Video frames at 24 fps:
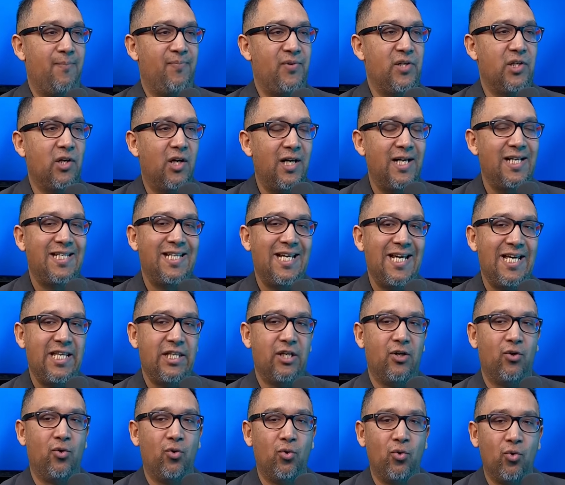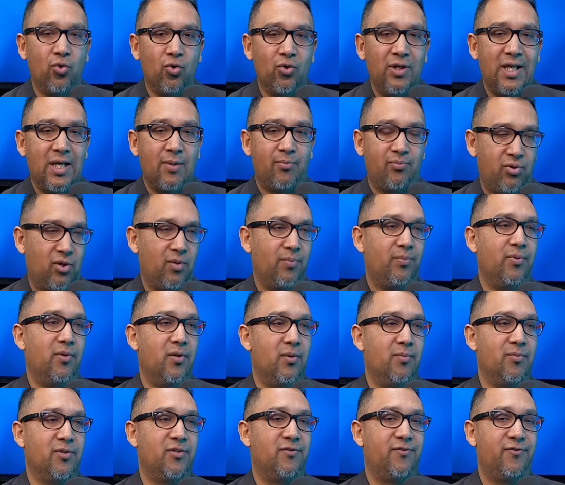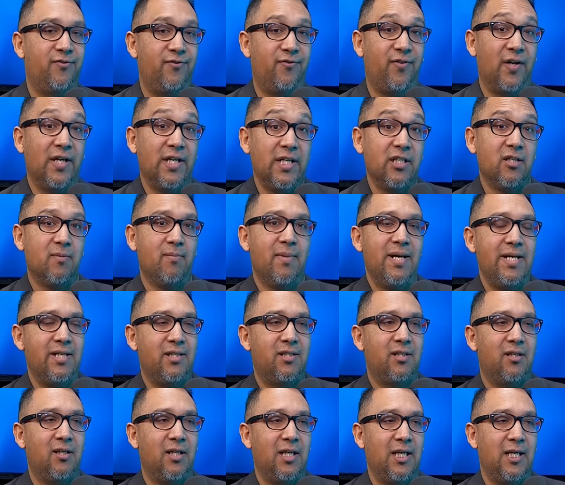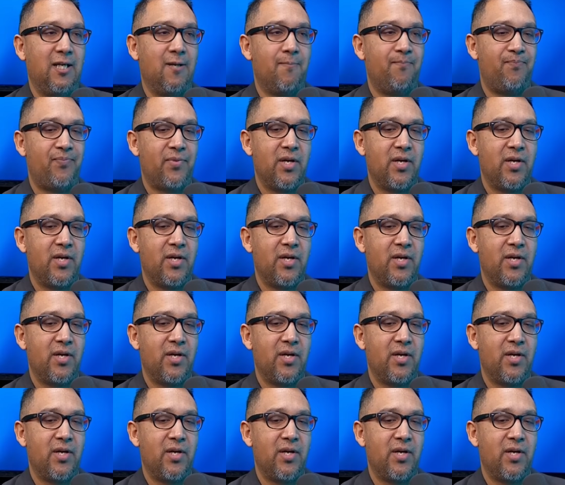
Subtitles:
The idea that all our problems fundamentally